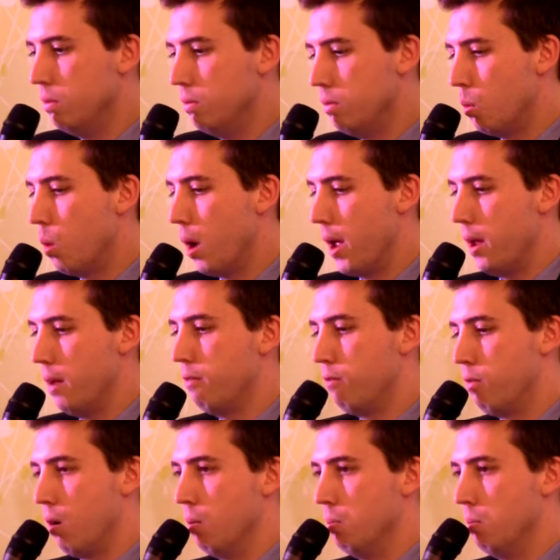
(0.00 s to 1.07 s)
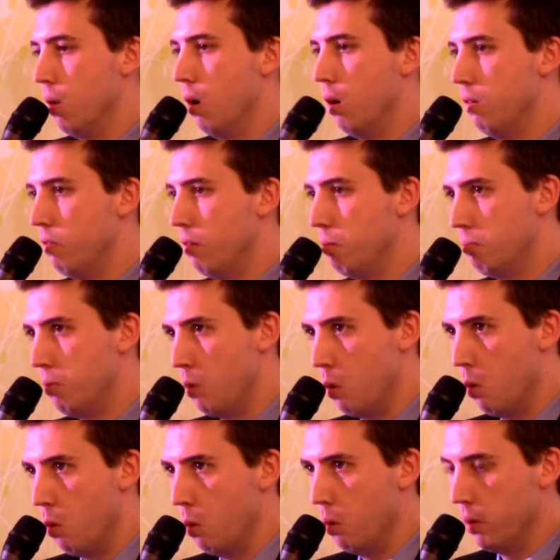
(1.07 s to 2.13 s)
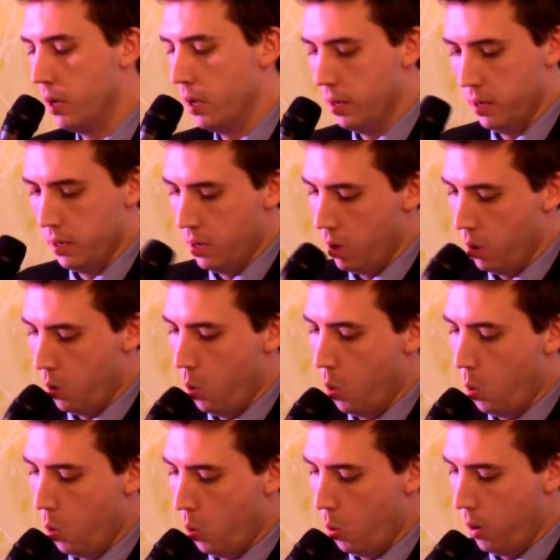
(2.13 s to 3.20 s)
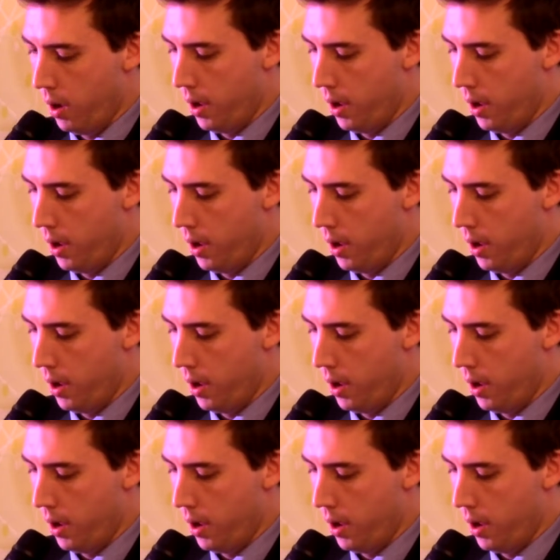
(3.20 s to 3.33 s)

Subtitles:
where the rest of the world can really learn from what Africa is doing.